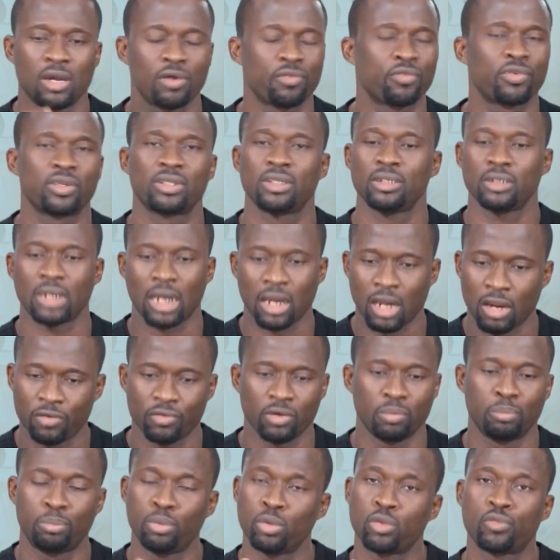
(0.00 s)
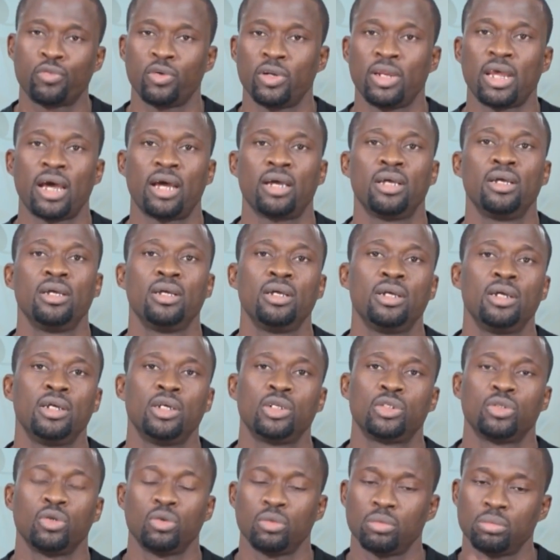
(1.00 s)
every, I have a book for that.
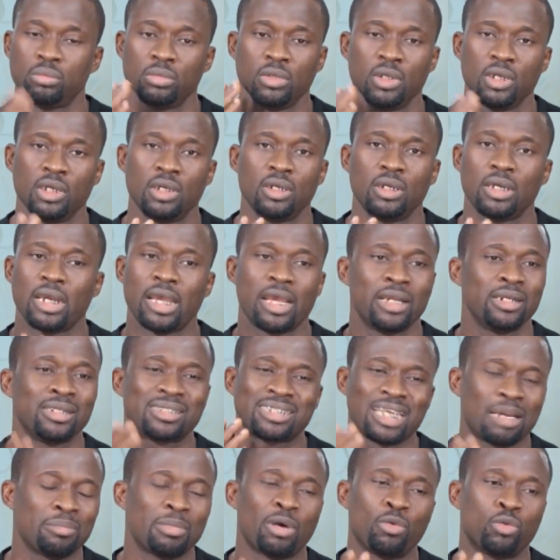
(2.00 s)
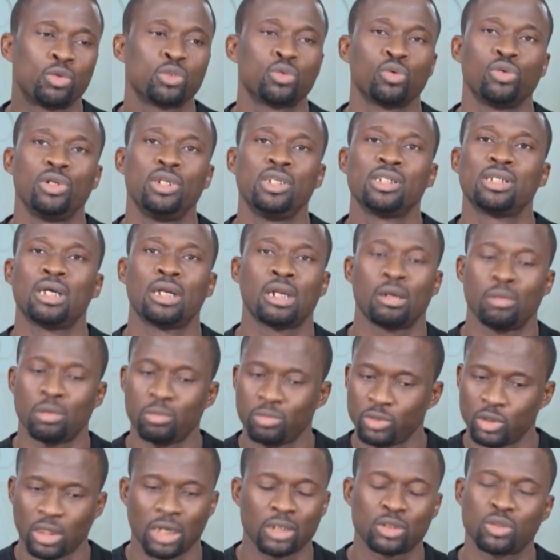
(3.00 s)
So anytime I want to release an
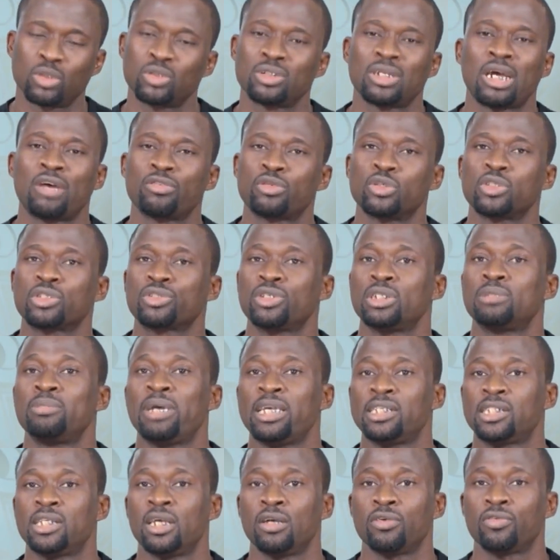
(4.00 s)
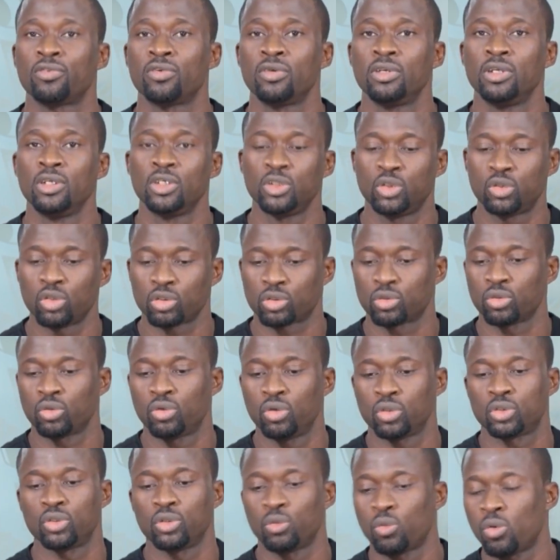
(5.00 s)
album, I don't have to stress myself just to
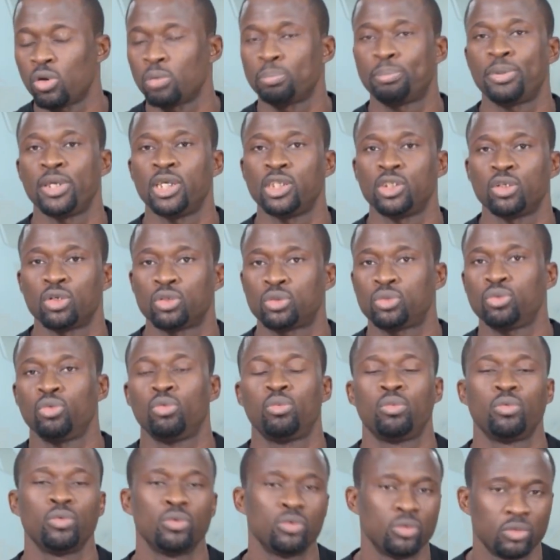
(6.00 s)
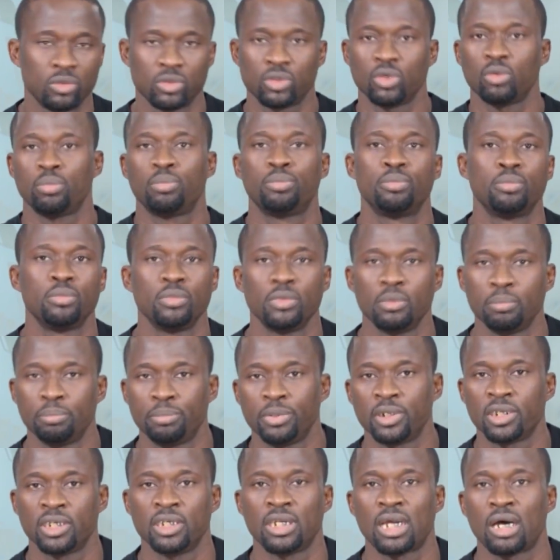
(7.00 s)
go to one page or two
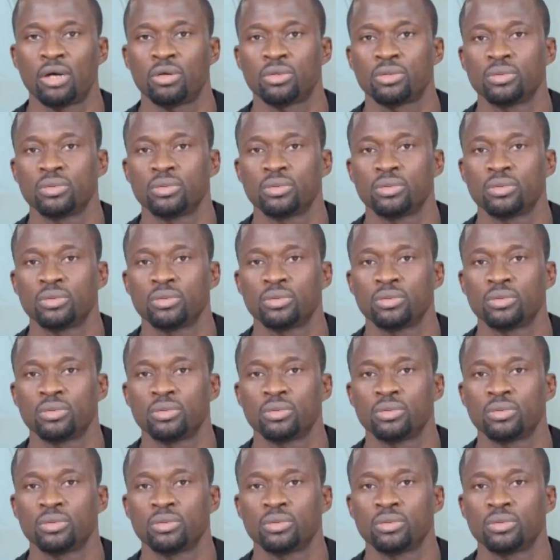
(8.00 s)
bring it up.